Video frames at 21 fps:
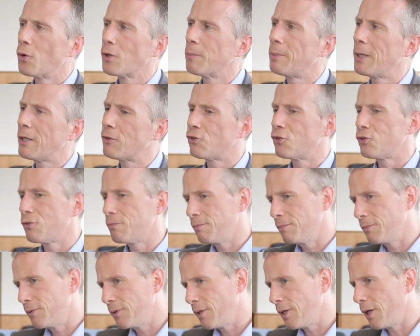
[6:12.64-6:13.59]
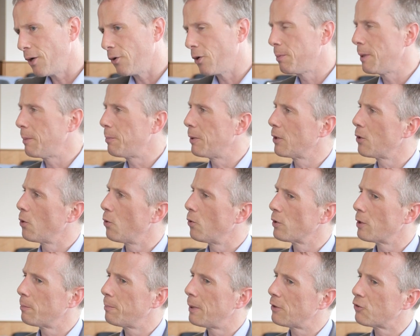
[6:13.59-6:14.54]
on the pitch. They're the people that go
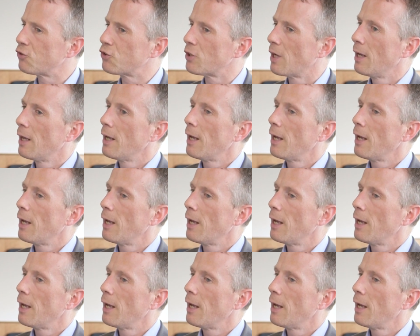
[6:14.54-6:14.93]
on the pitch.